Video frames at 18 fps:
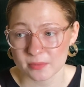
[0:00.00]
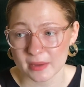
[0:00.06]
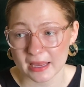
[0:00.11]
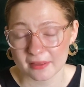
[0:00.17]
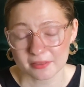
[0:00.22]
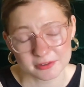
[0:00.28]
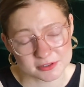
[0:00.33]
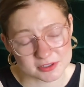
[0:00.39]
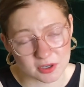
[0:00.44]
and
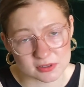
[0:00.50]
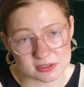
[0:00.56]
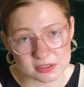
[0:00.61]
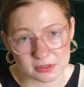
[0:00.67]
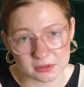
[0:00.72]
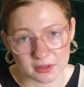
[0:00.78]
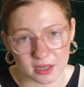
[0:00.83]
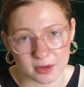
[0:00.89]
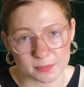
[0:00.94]
there's also a
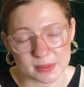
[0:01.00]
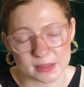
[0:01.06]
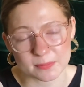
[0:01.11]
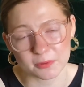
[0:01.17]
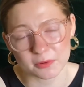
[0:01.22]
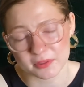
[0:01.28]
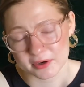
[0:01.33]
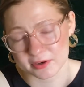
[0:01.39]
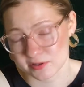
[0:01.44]
lot of people
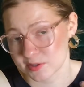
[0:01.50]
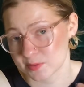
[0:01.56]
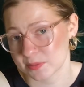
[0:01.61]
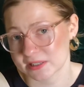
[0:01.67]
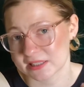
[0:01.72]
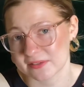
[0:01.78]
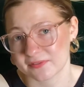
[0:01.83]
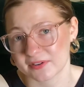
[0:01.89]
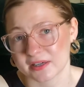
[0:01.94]
that are
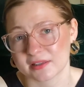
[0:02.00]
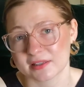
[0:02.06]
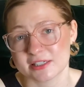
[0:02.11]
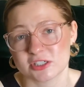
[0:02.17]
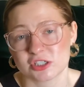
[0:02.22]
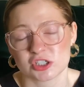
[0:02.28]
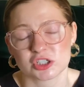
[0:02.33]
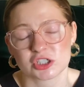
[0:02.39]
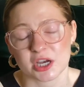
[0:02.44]
specifically
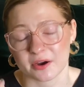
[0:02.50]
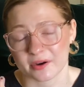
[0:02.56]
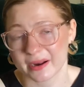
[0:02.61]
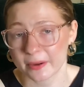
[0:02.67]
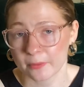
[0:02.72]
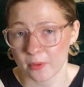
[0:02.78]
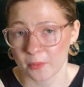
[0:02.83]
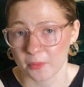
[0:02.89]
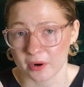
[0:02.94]
just sharing
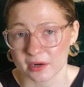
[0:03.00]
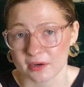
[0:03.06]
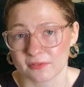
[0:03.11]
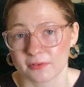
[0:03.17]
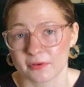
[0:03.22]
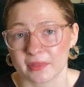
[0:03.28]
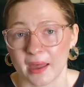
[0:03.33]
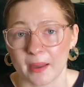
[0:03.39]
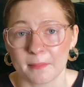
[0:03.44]
what worked for
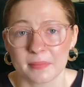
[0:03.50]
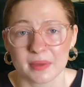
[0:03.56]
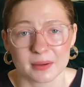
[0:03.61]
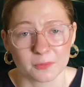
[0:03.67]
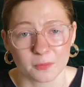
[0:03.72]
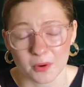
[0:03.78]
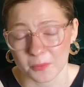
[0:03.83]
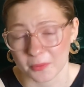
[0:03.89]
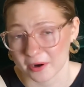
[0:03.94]
them, and
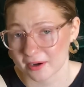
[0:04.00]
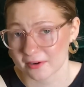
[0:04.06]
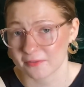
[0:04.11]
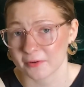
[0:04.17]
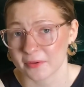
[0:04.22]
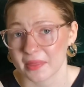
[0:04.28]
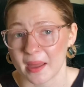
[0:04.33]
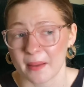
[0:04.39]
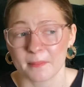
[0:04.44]
what worked for
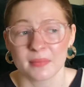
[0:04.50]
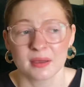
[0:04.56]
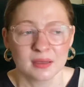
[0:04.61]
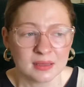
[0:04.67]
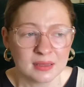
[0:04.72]
them,